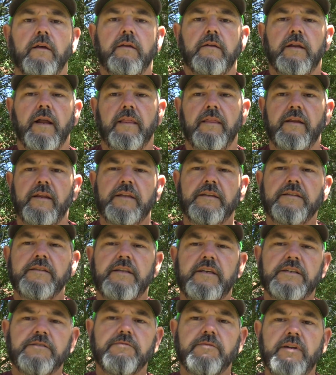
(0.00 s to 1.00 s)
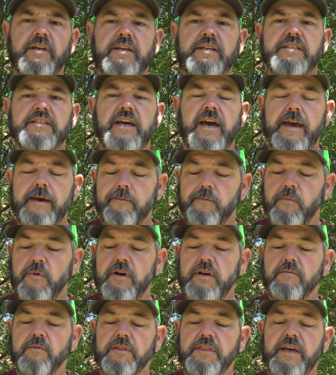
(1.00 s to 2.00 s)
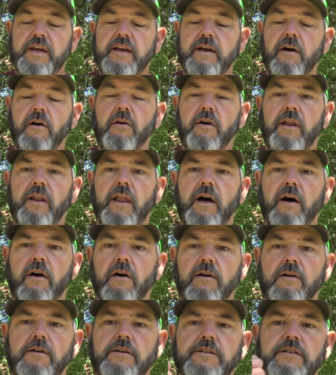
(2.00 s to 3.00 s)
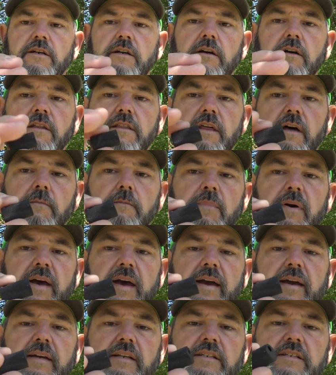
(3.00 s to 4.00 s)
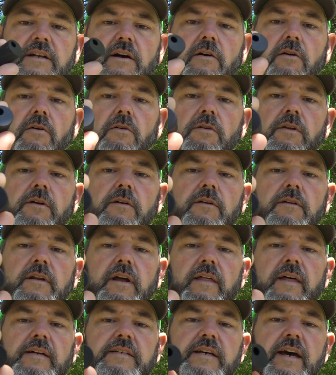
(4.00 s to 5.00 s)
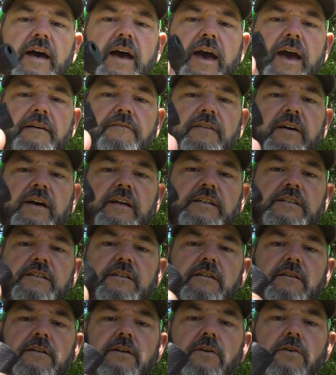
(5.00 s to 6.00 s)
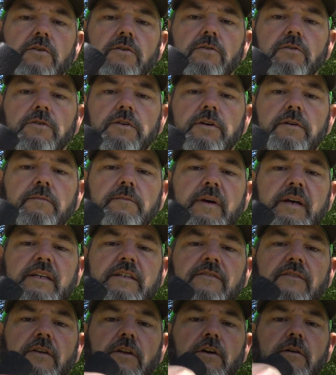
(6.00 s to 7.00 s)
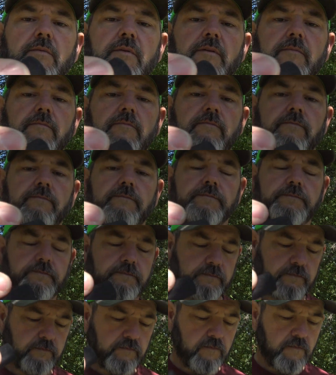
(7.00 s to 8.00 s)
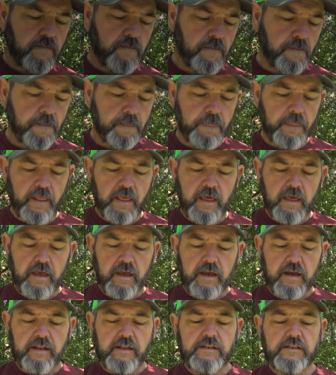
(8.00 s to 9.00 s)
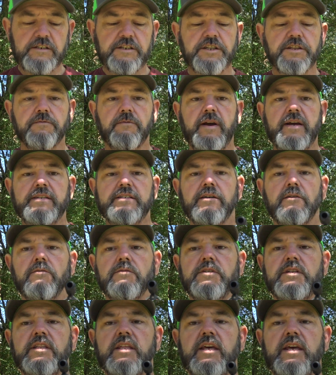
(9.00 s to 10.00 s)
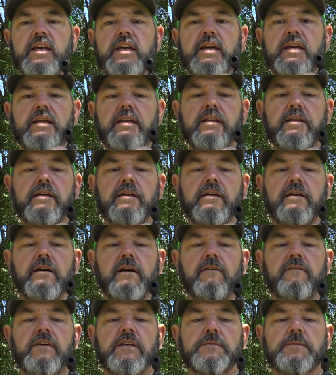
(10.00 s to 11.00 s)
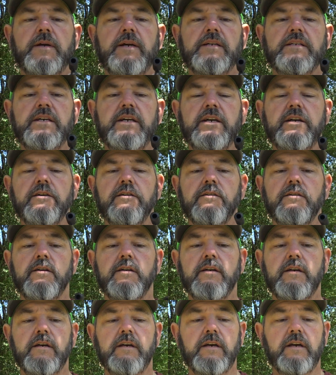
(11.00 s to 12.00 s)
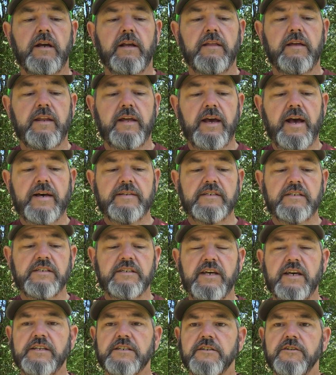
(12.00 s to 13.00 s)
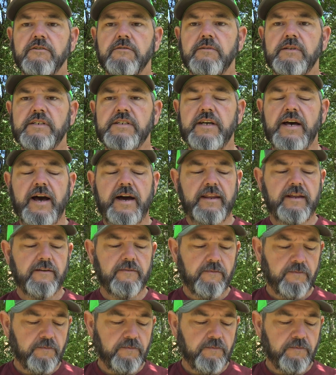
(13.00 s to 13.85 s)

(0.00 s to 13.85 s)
Now this release came with what they call a large thumb peg installed. Now that's a 1/2 inch knurled piece of aluminum. And it just threads on to the end of this piece here, and then it has a set screw inside it.